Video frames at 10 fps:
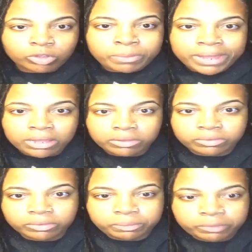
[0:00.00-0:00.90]
You
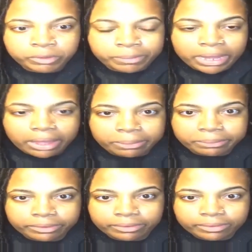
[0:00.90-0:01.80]
mean put me up?
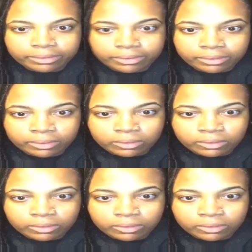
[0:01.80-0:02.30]
Yeah.